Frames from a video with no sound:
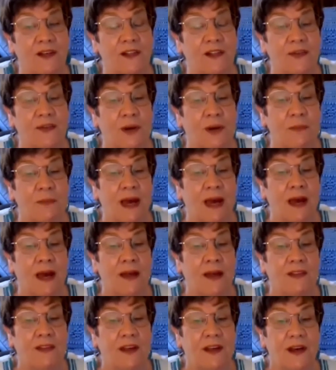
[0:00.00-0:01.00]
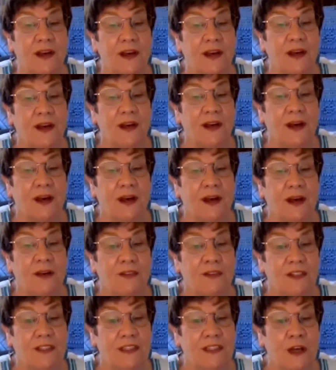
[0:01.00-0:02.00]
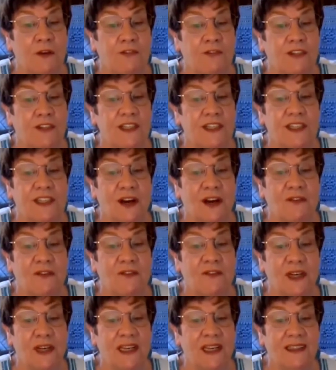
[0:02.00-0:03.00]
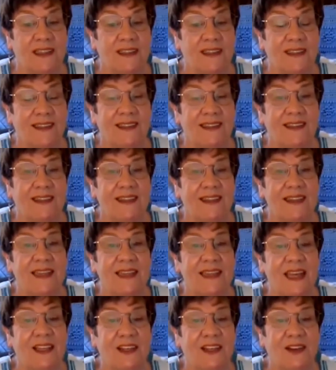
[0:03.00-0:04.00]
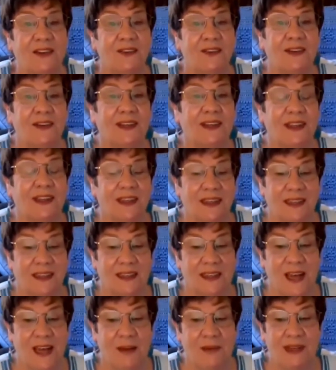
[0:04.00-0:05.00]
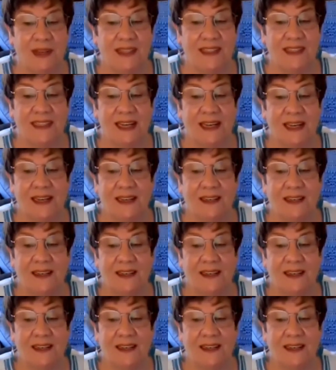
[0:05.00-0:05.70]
to our path of self-discovery. Thank you. Namaste.